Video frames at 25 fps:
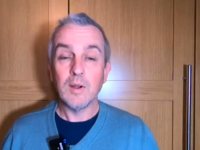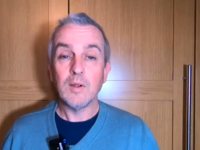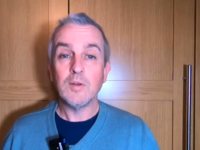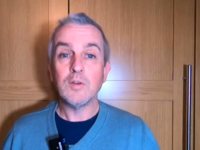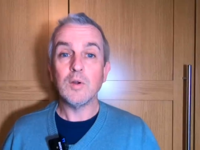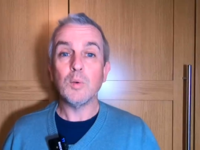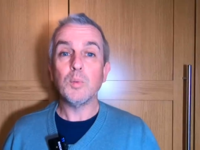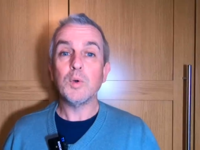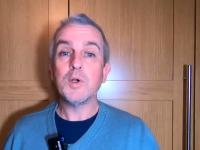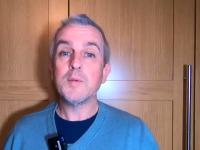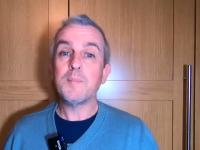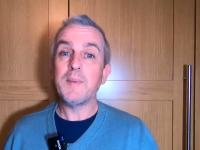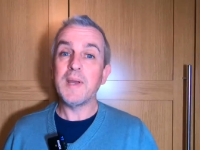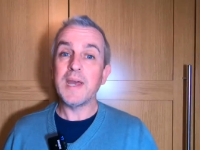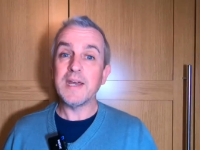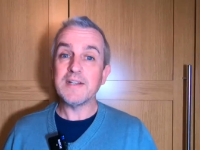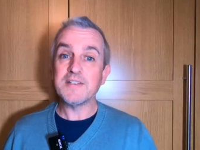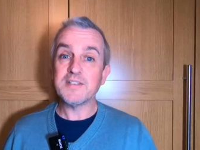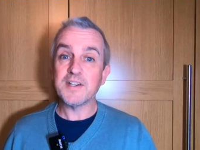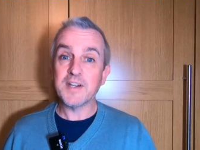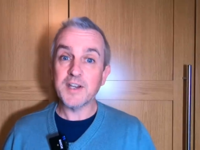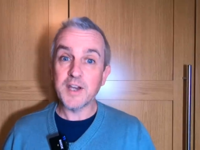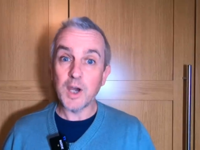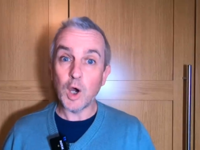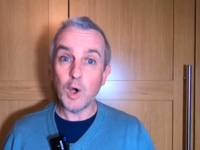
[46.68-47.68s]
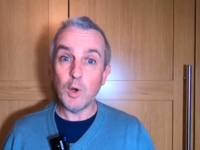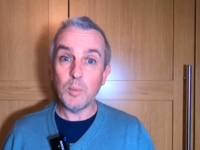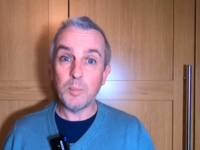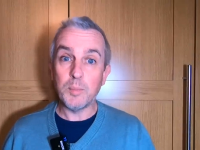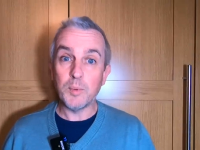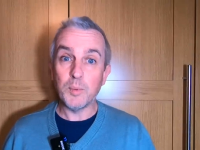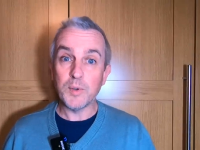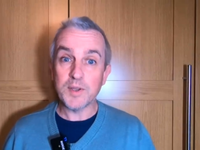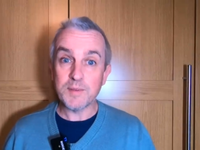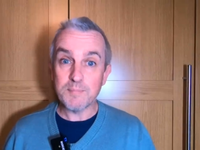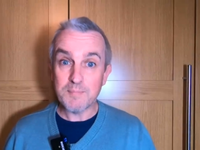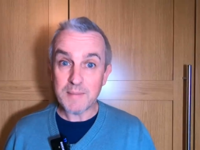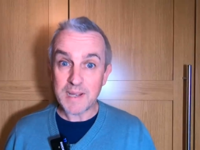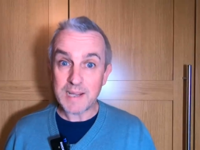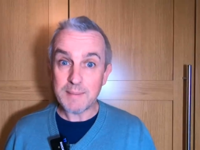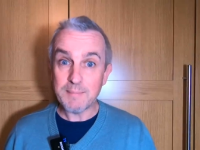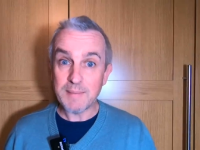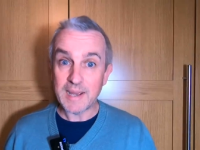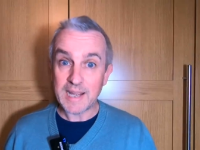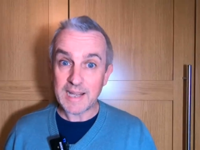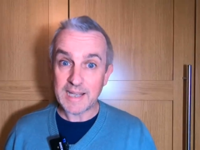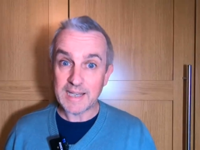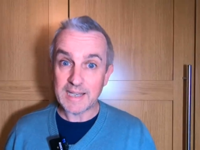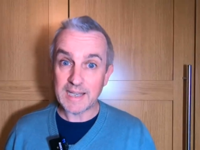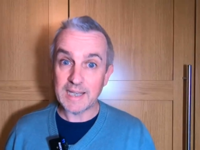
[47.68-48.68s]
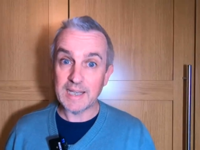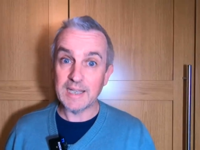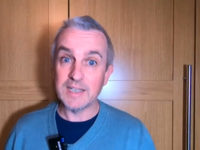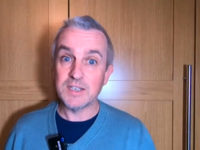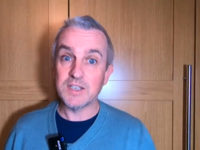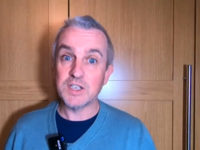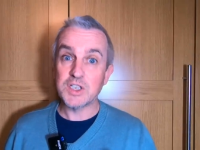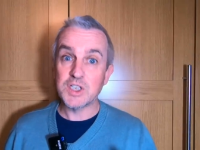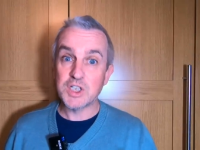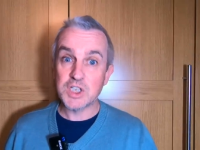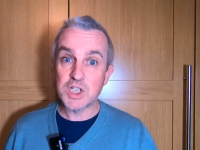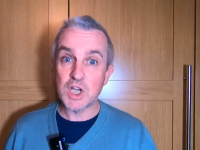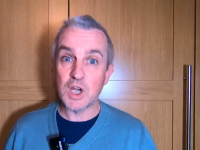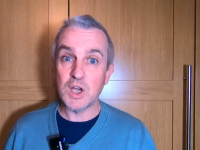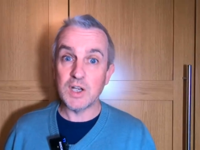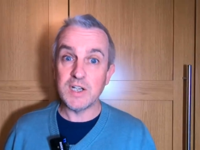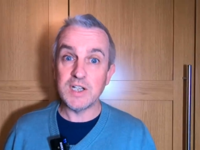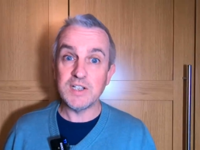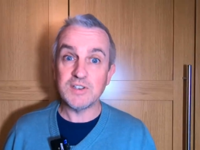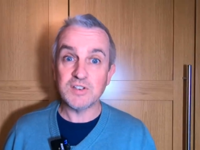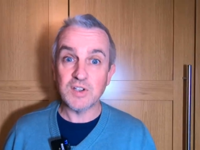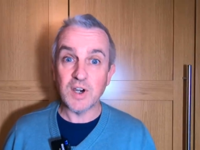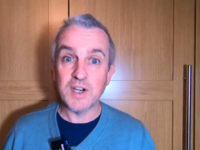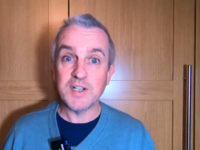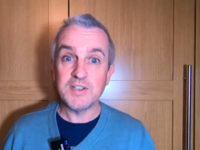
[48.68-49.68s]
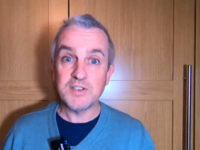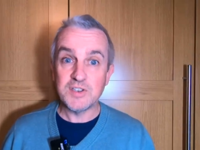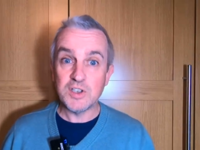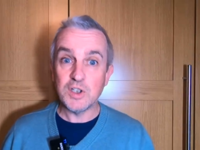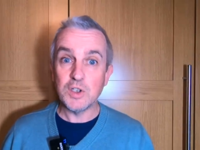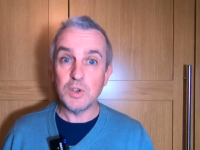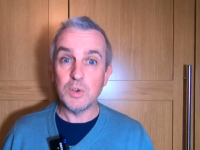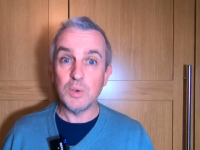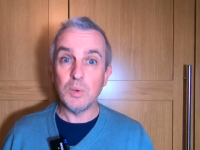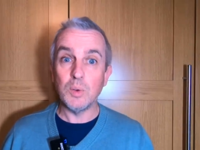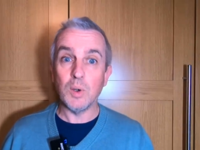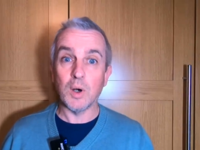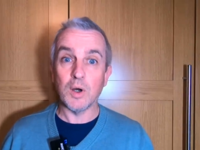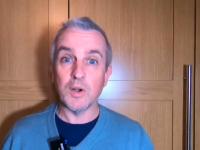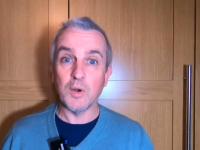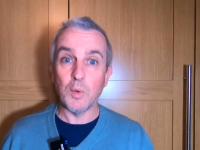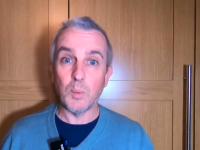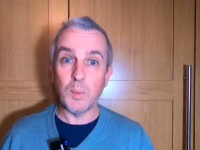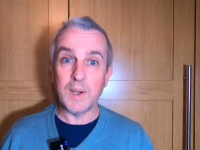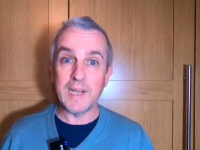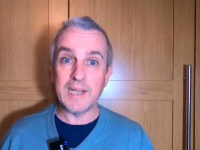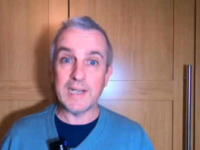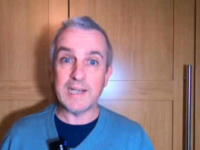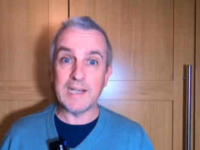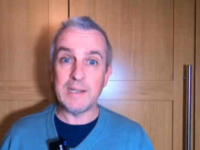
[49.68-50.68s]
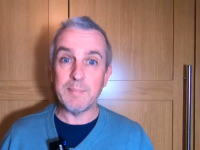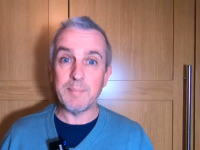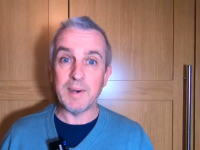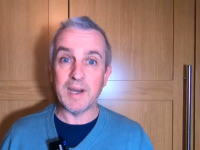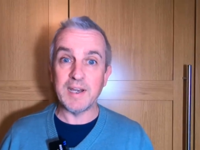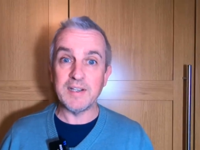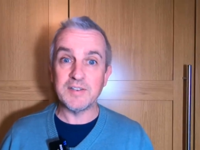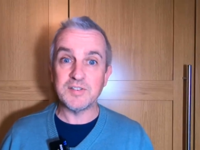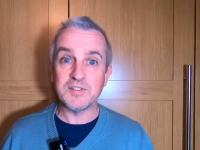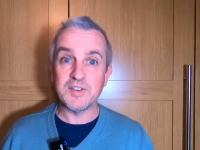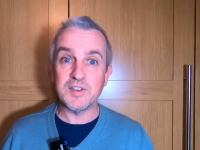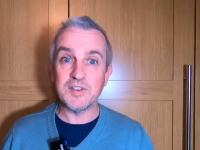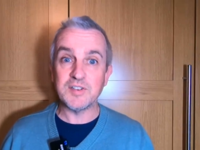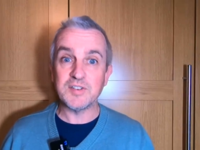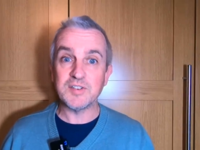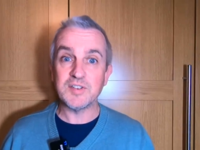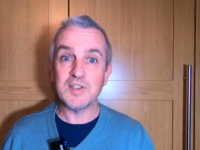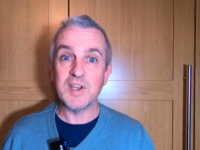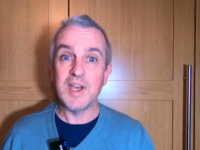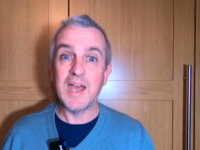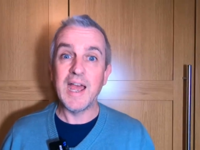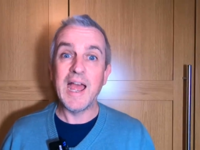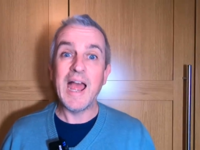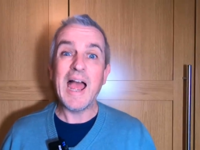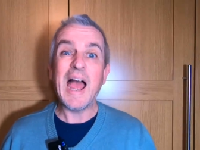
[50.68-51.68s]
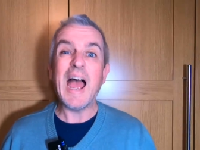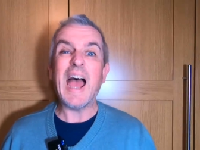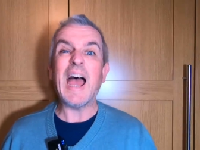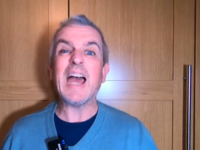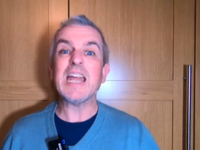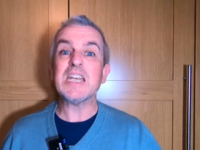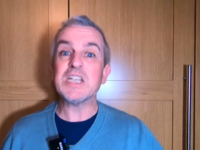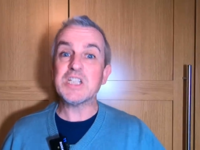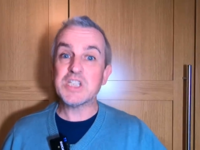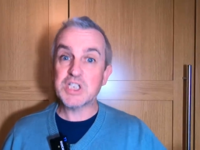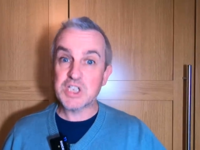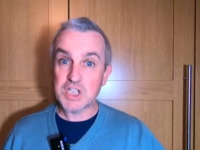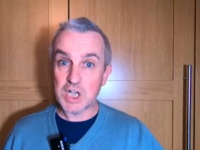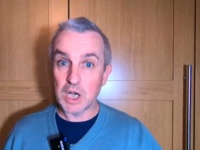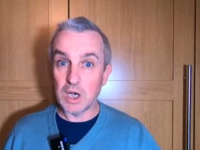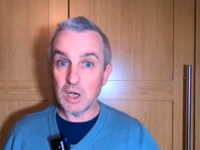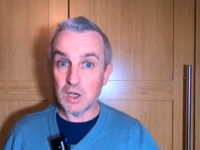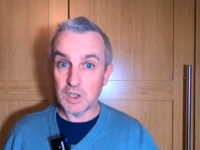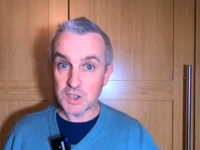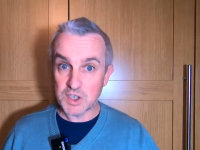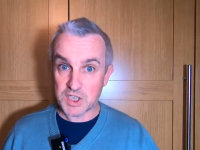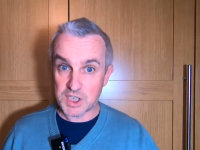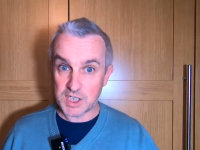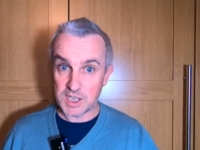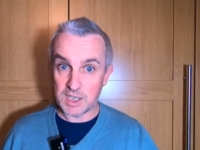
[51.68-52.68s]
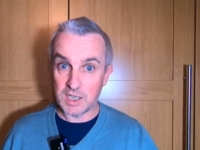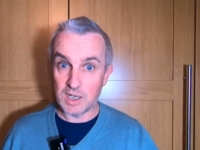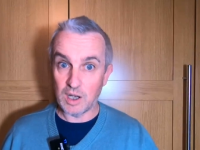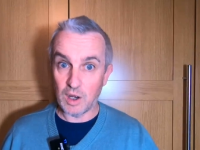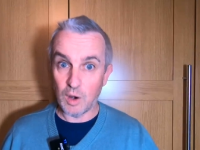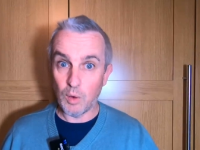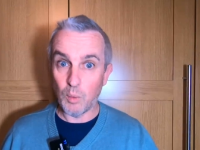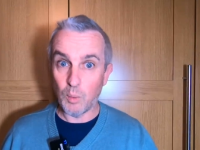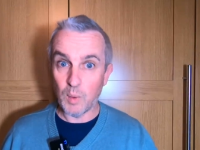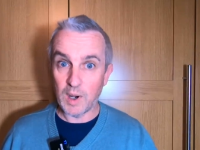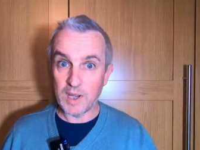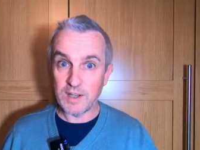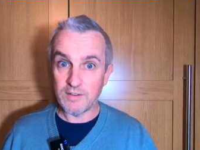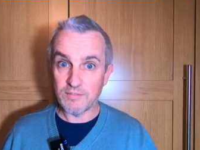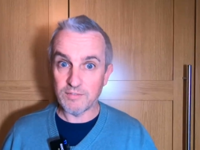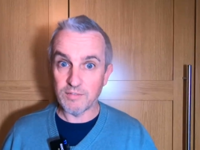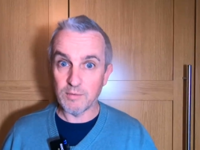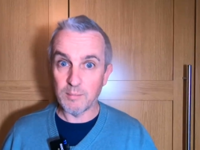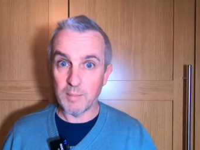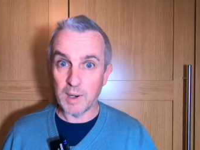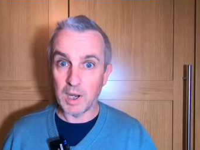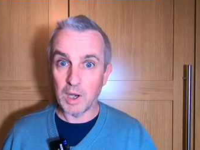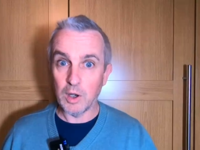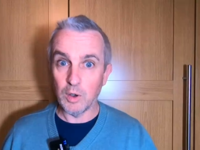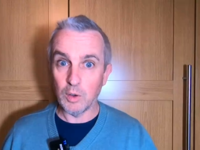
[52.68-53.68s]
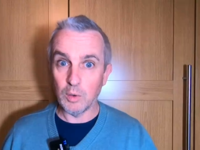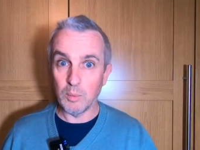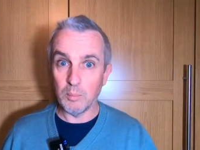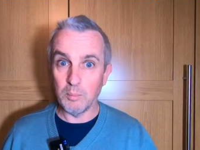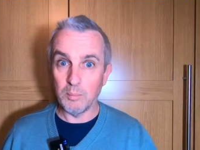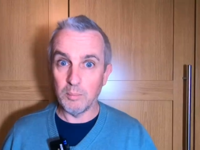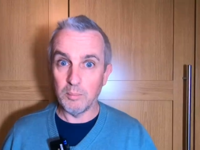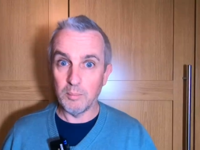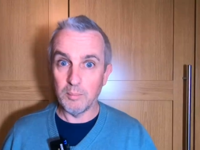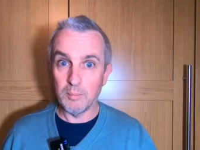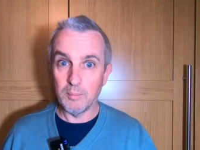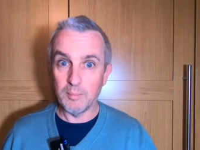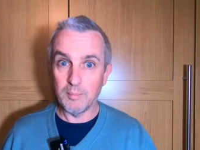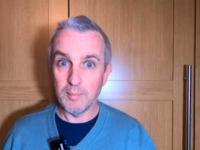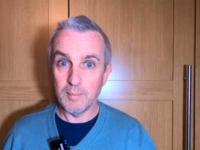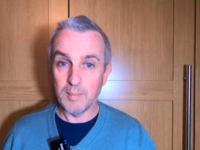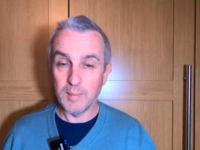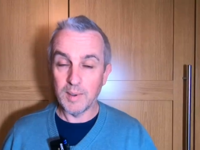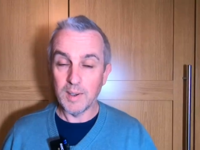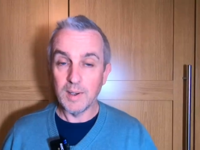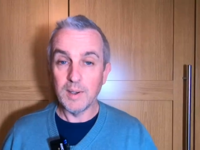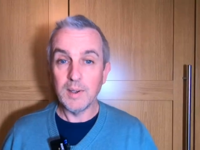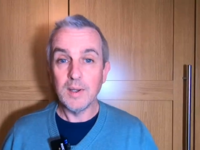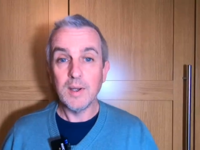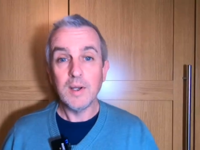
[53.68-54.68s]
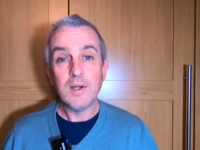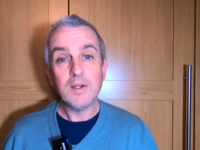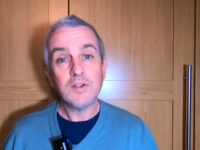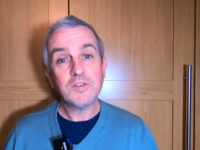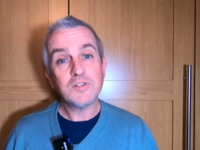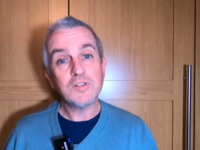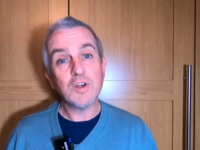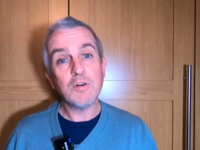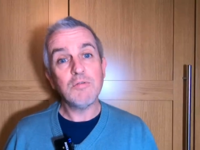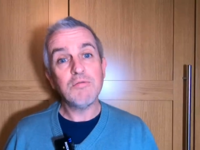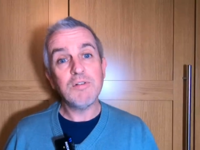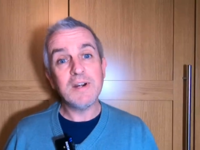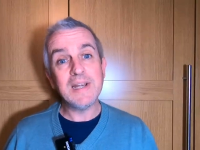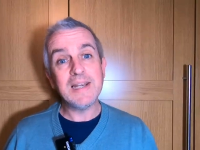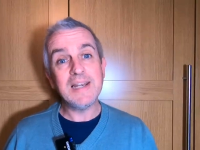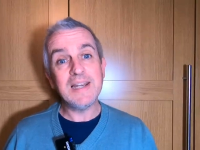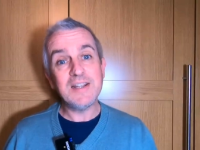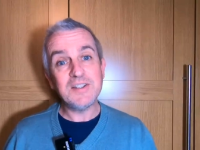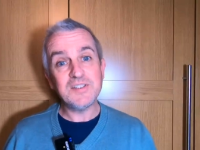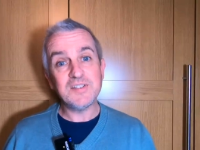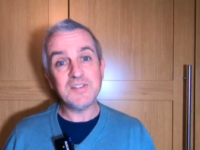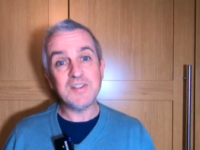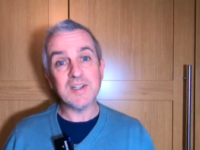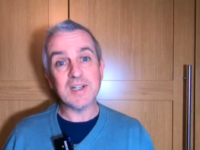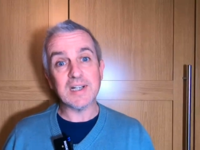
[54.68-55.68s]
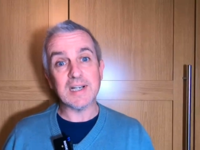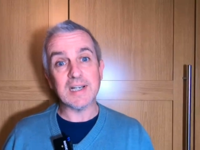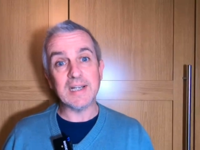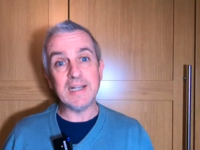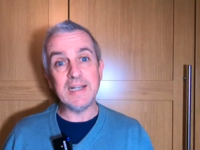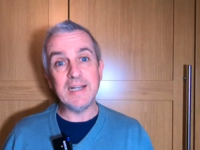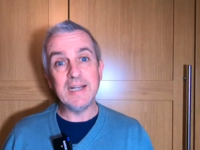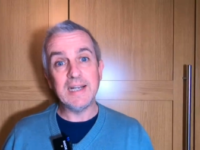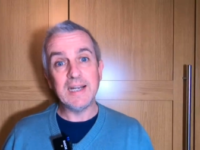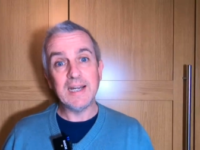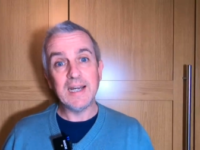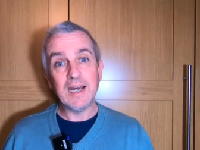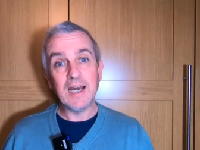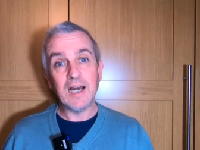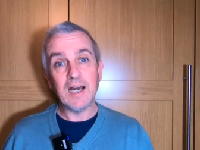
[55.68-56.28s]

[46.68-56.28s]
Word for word: that would be able to cope with me making the journeys I do on a weekly basis and charging away from home. So realistically,